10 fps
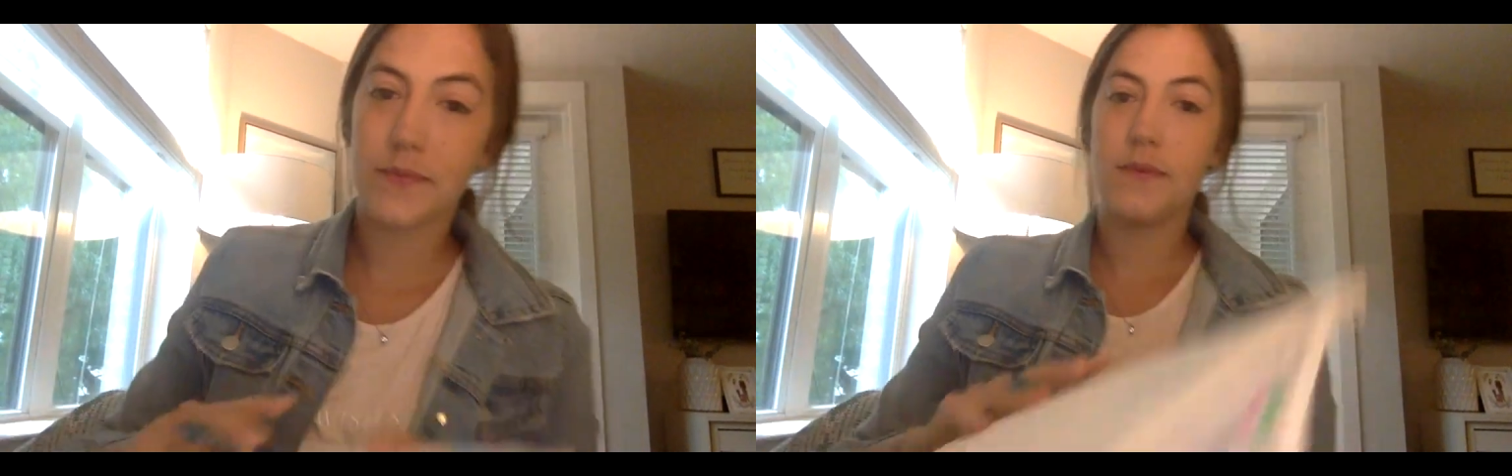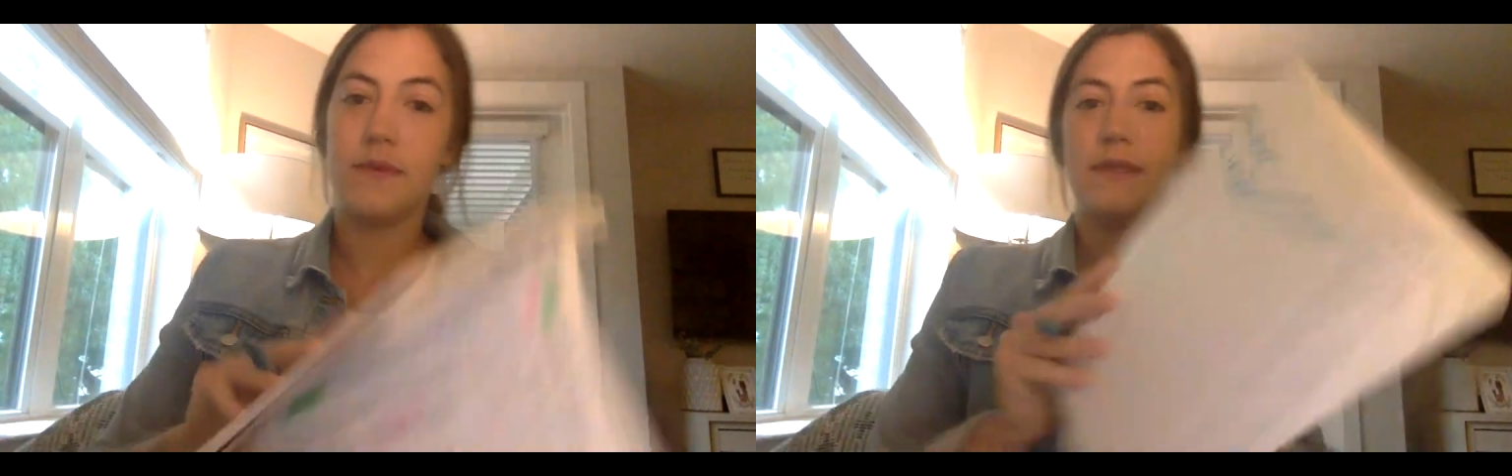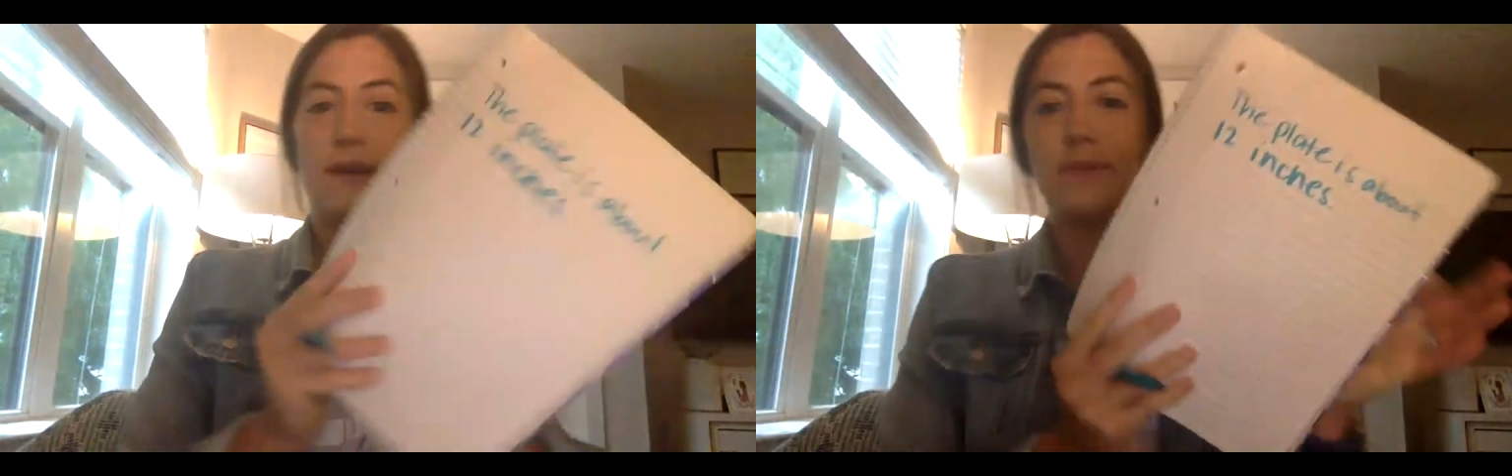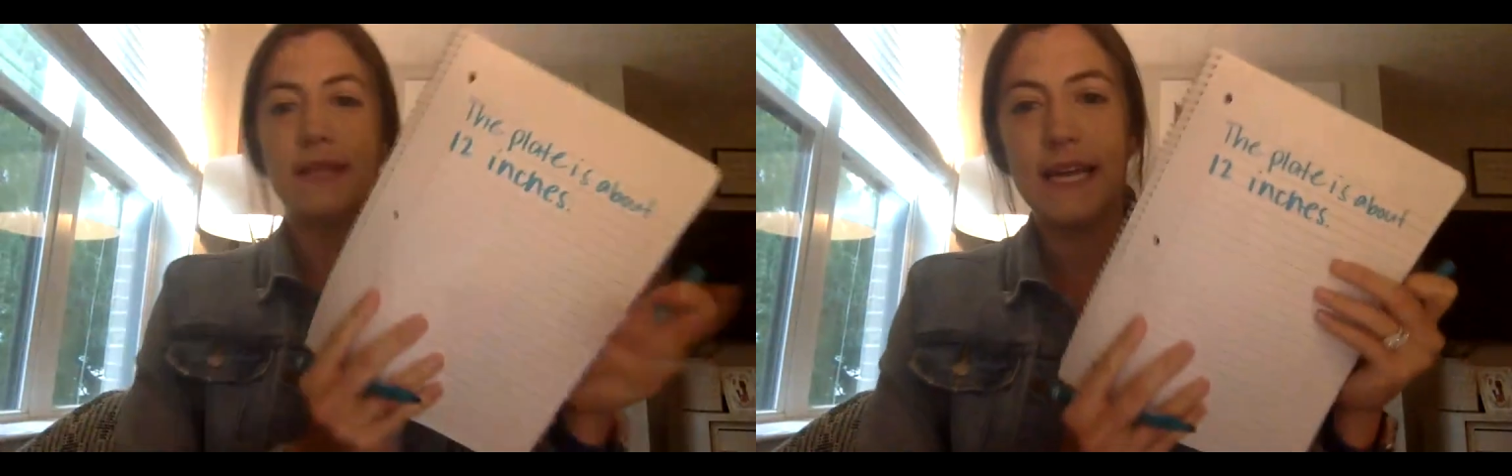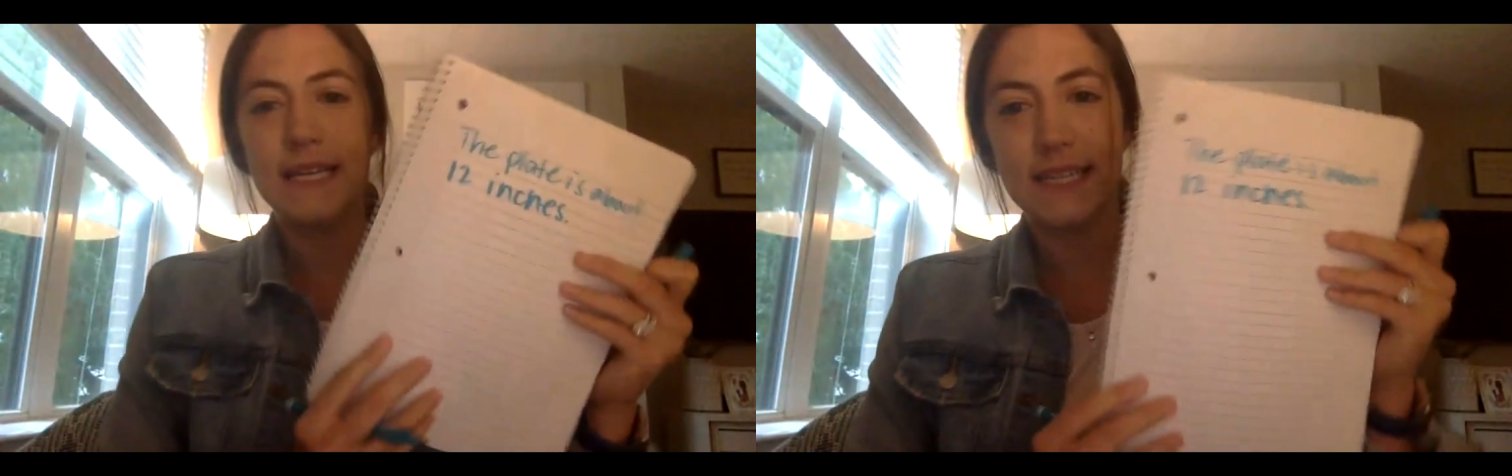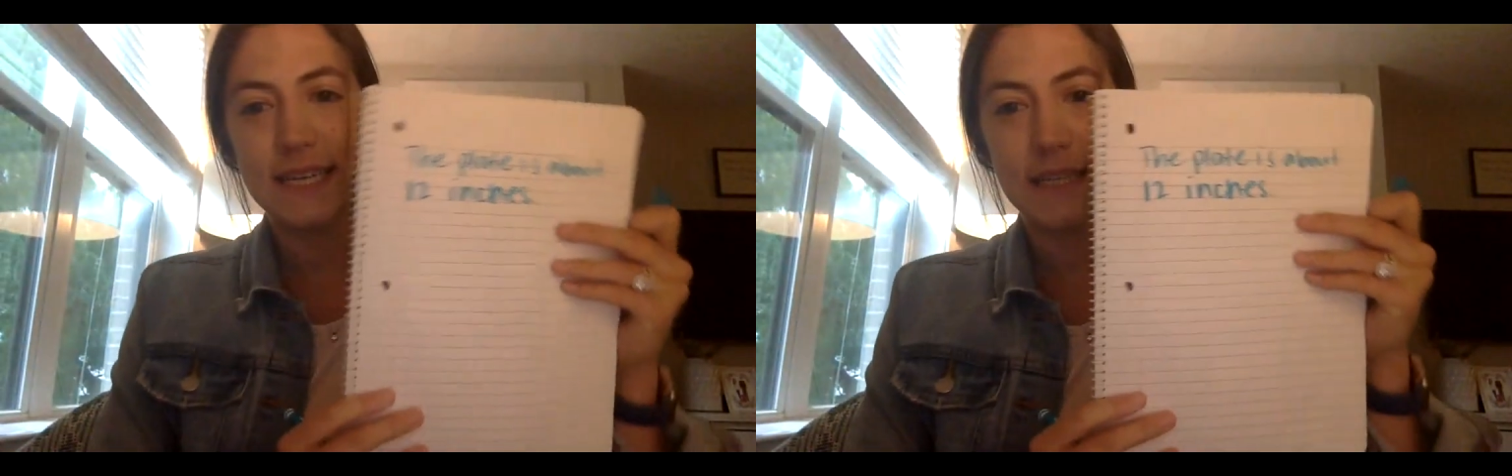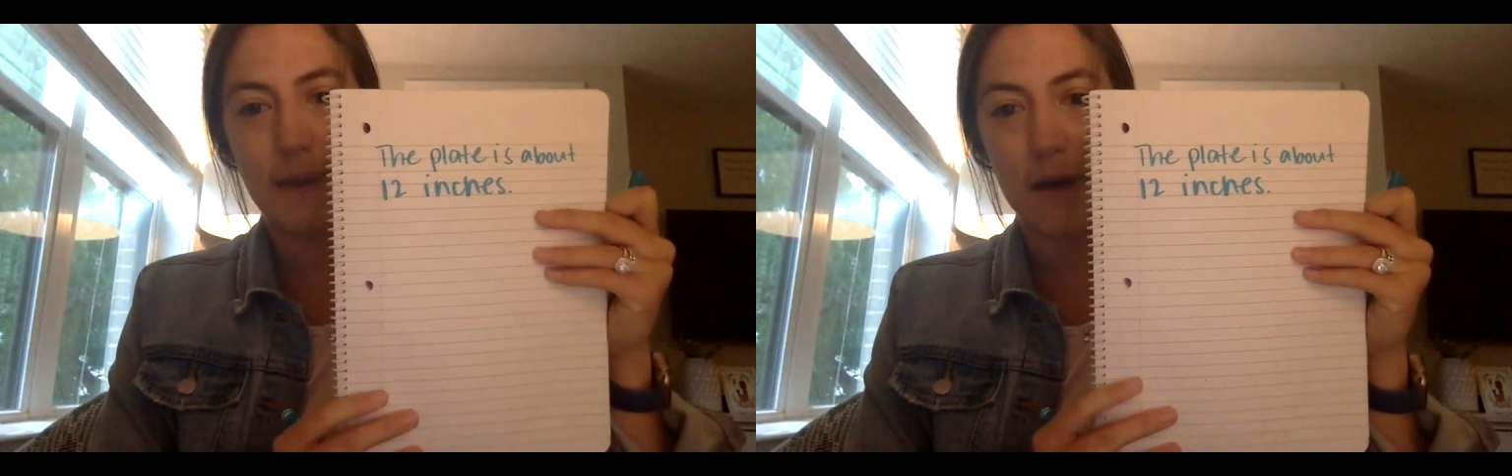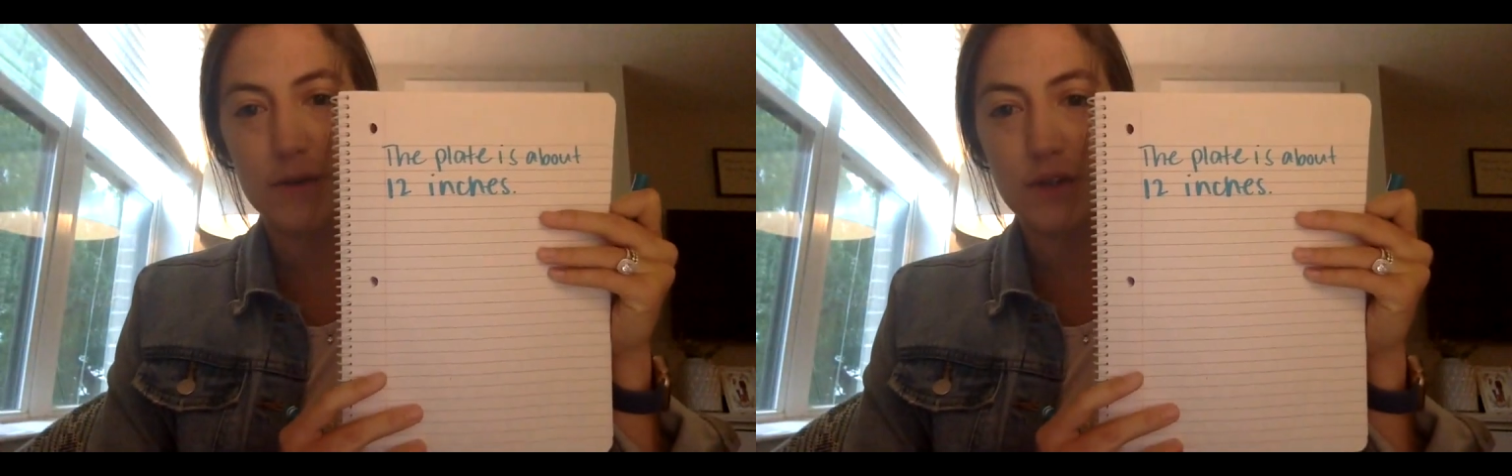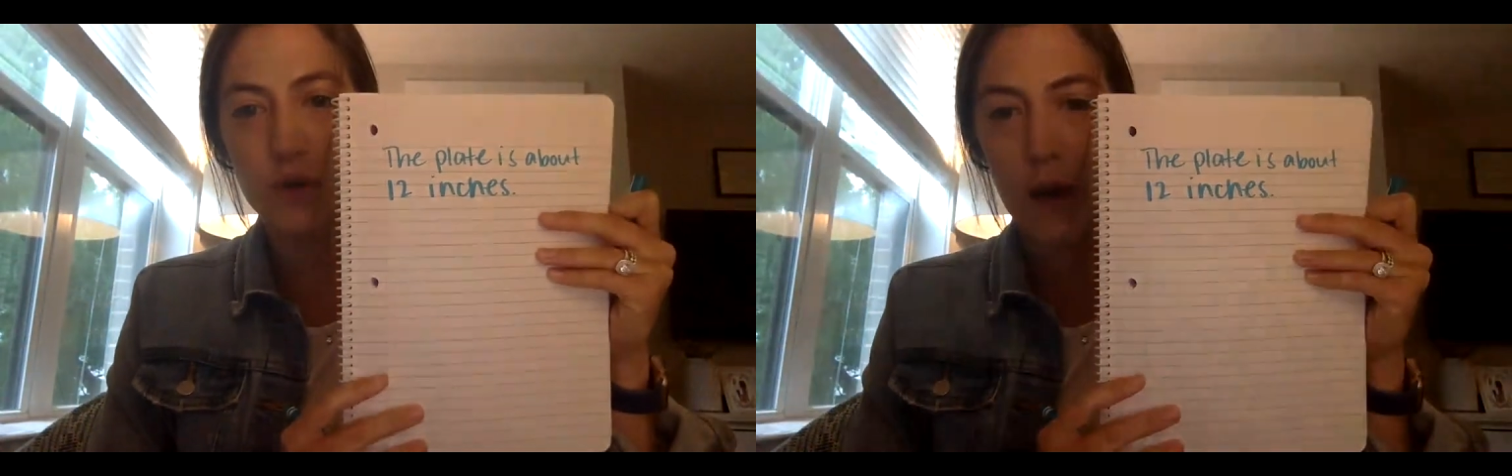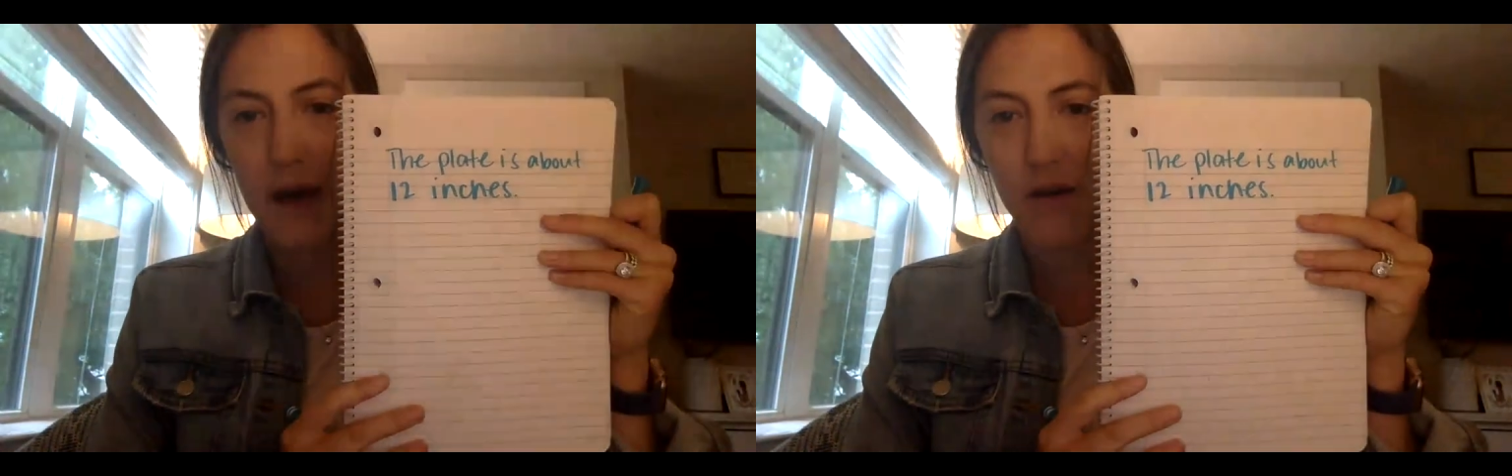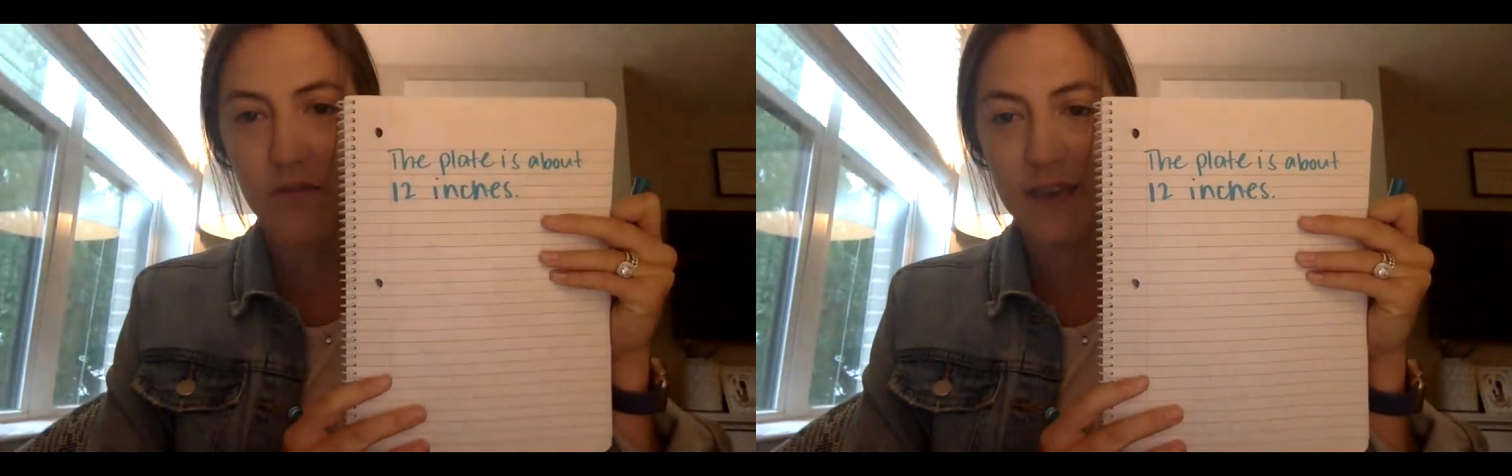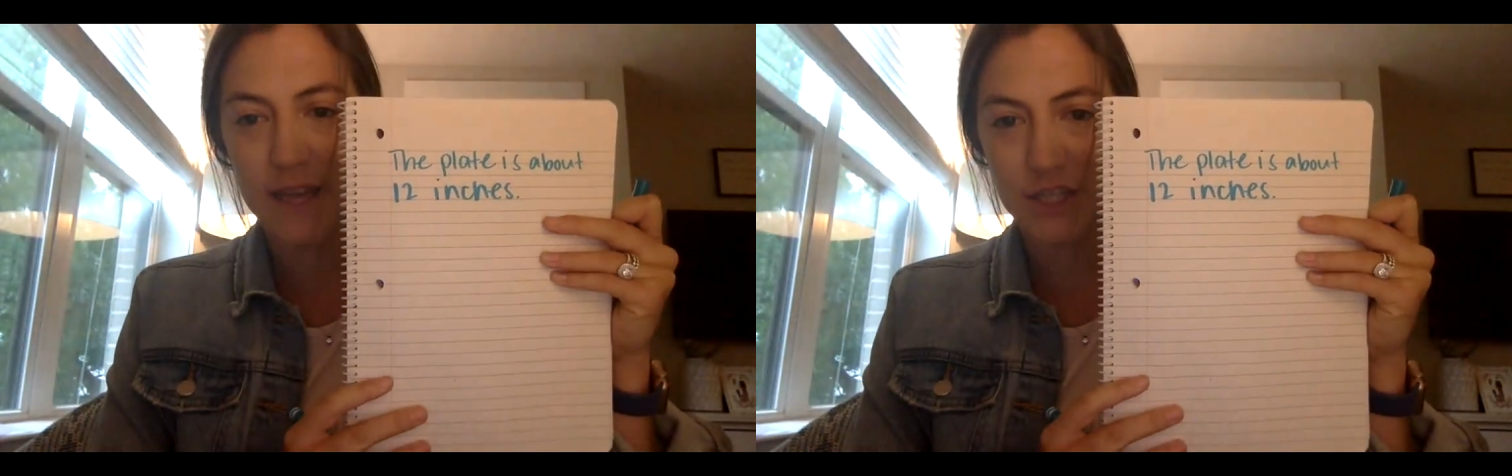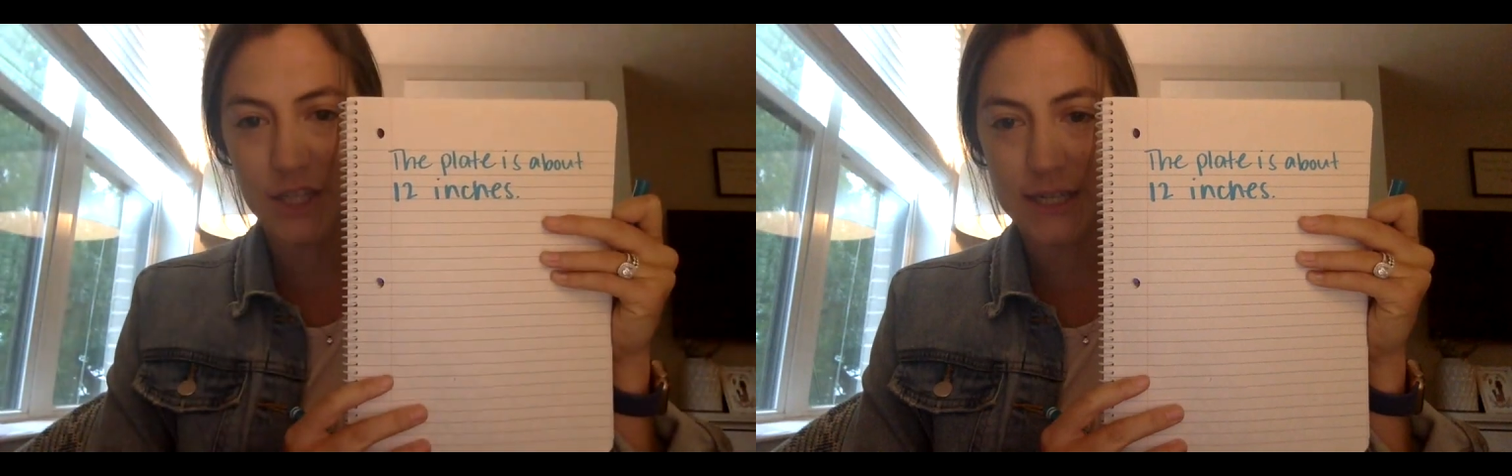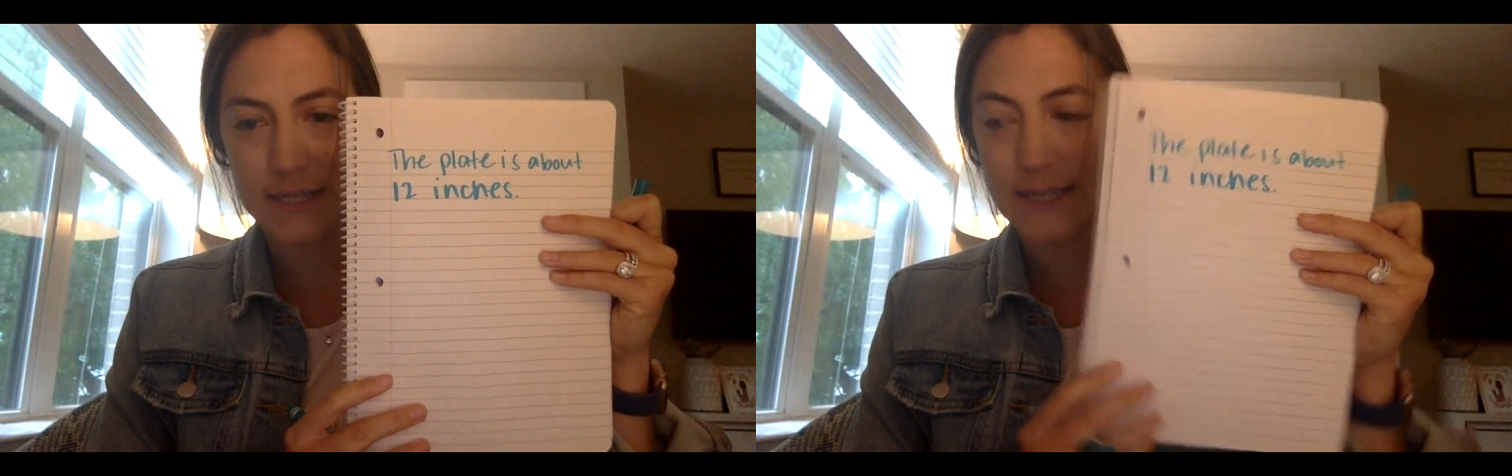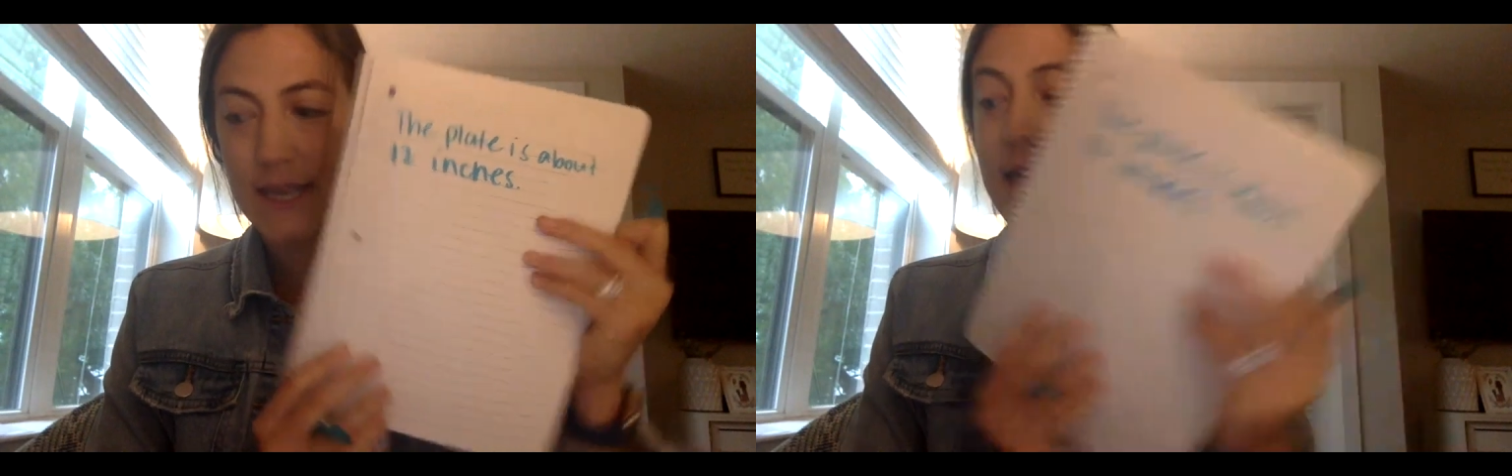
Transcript: The plate is about 12 inches.